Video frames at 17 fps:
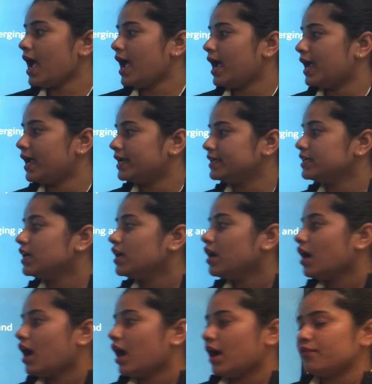and
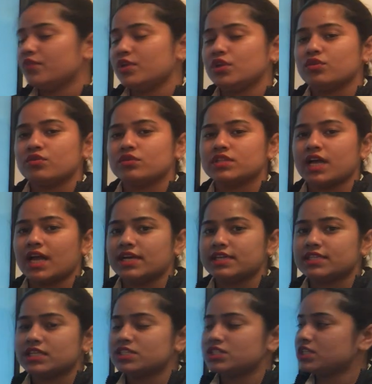we know
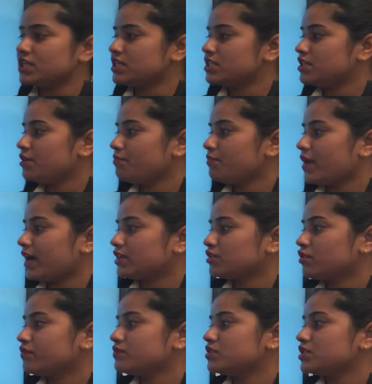that the
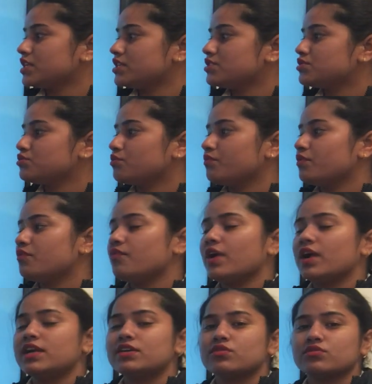impact of change to be
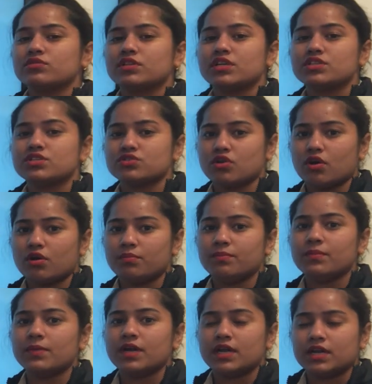felt on the job
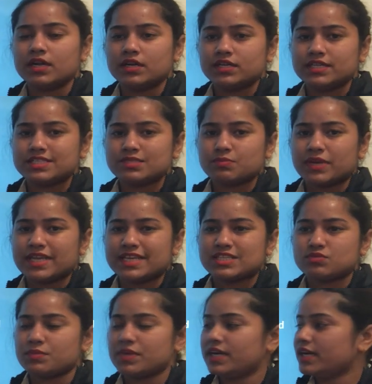
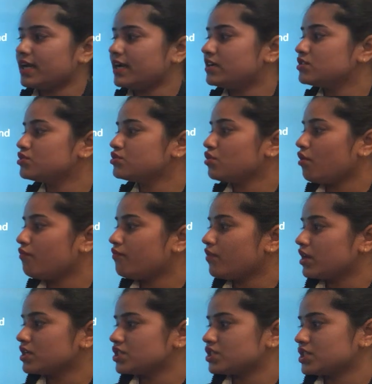displacement and job
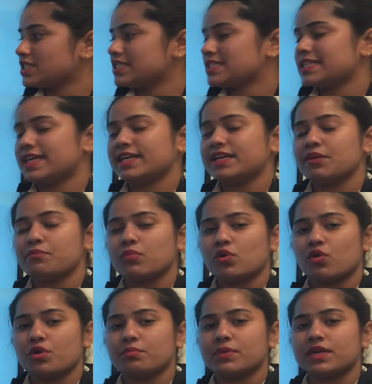functions and
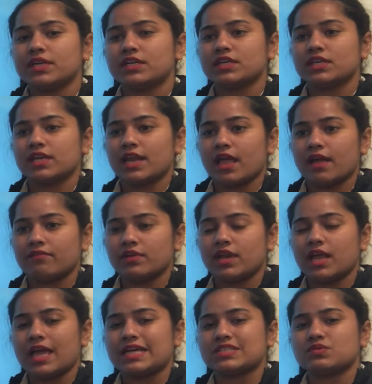employment
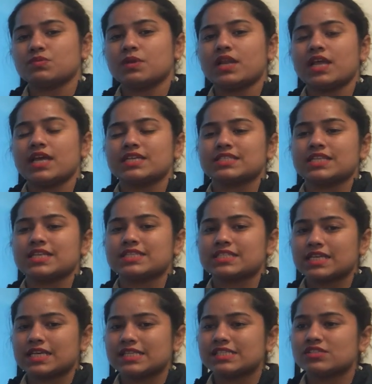level, as well as the
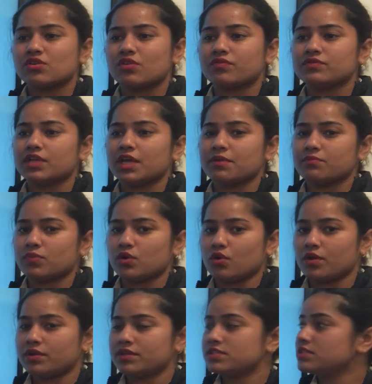skills of the
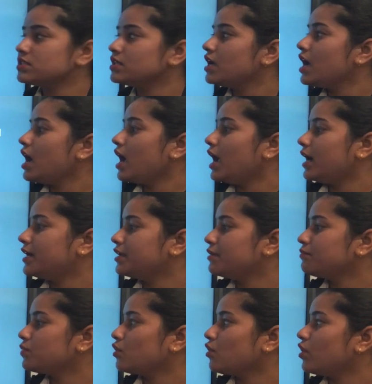employees and
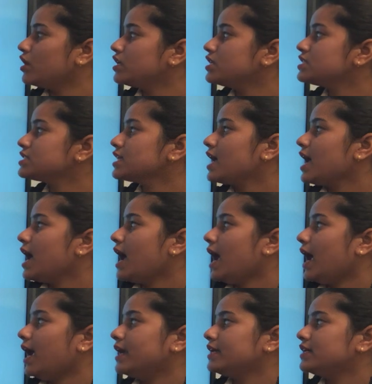employers.
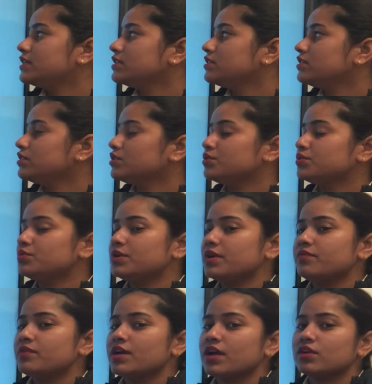And
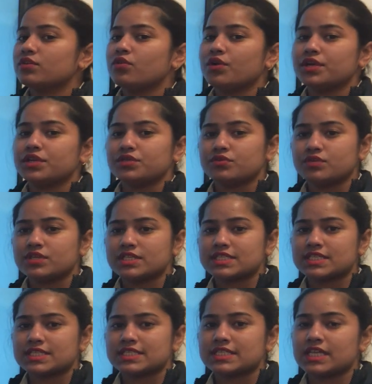today we are going to
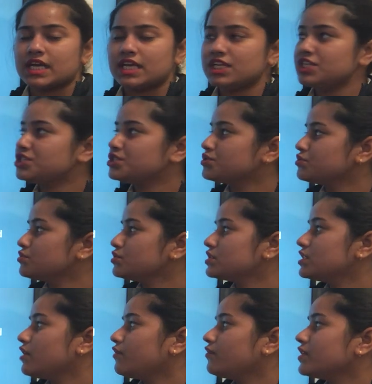discuss the
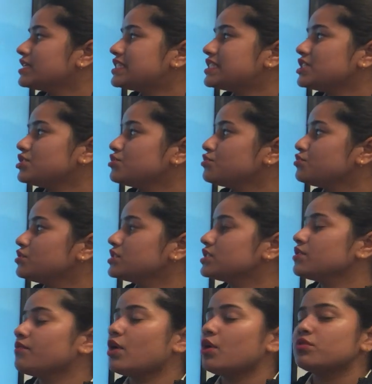issues. The first issue
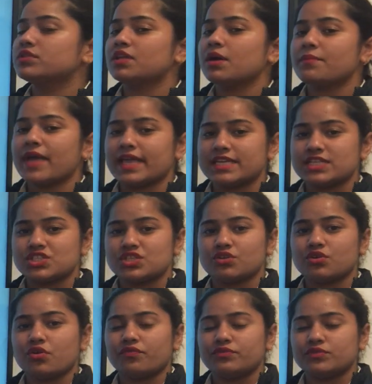is about the
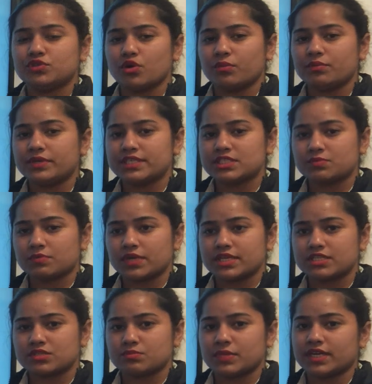managing of job
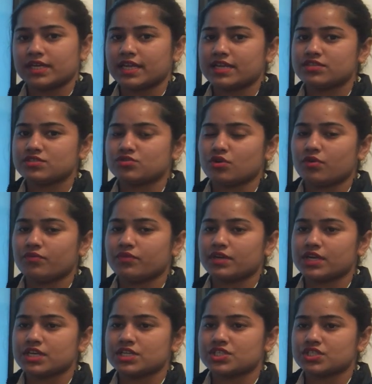displacement and job
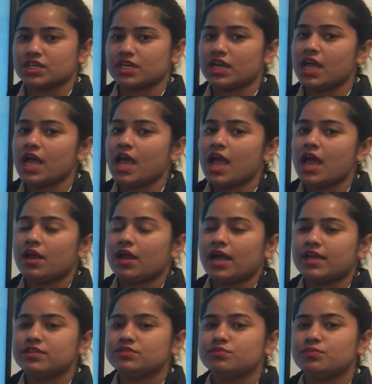creation,
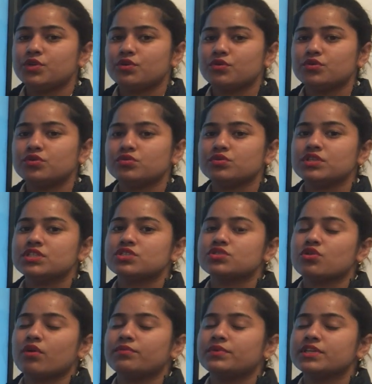and due to the
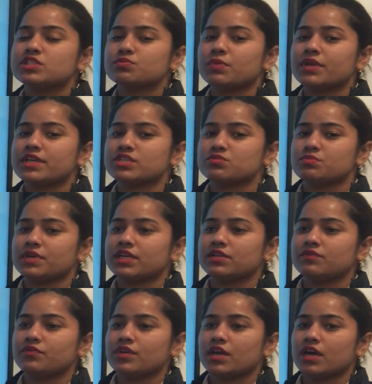job
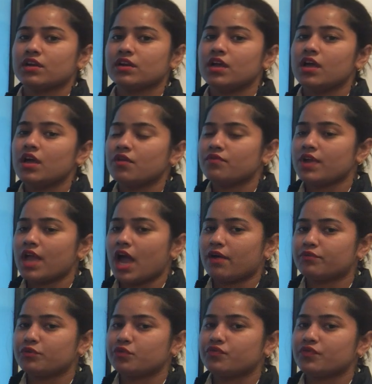displacement we
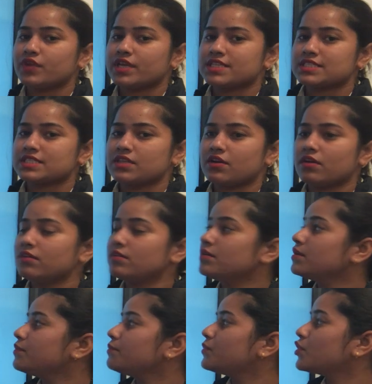have to face the
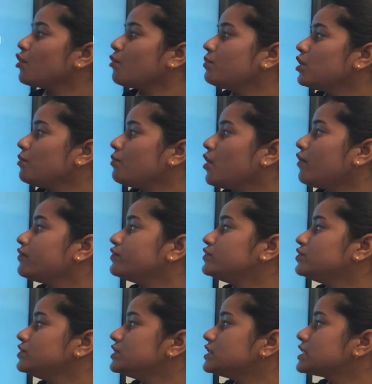problem of
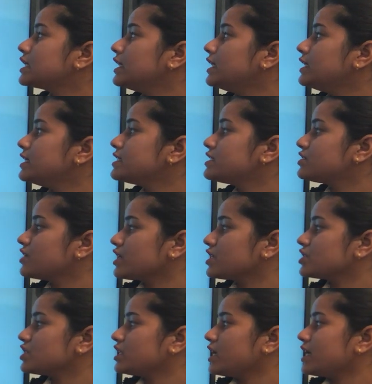skill
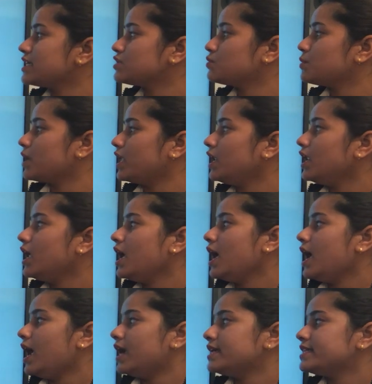destruction as well.
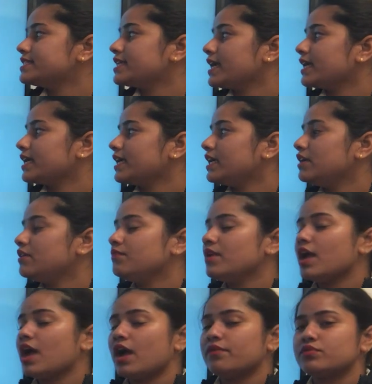And secondly,
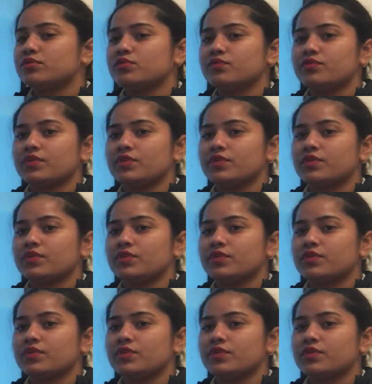we have to